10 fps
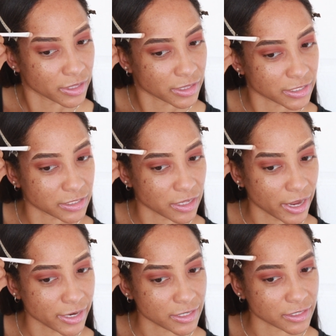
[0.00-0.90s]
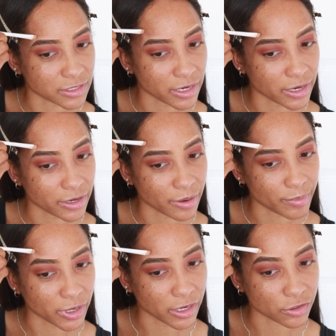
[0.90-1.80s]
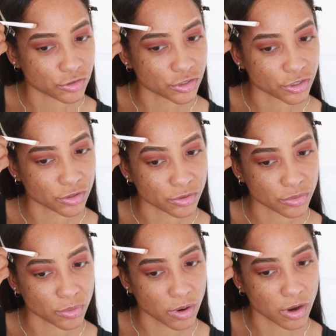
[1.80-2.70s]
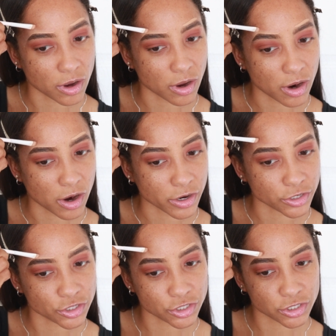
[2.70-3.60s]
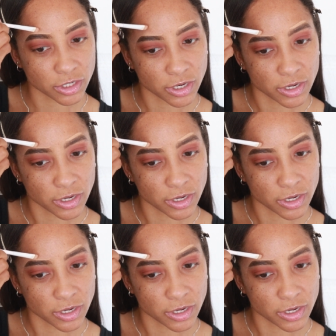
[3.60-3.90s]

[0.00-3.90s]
this line doesn't end up being too harsh.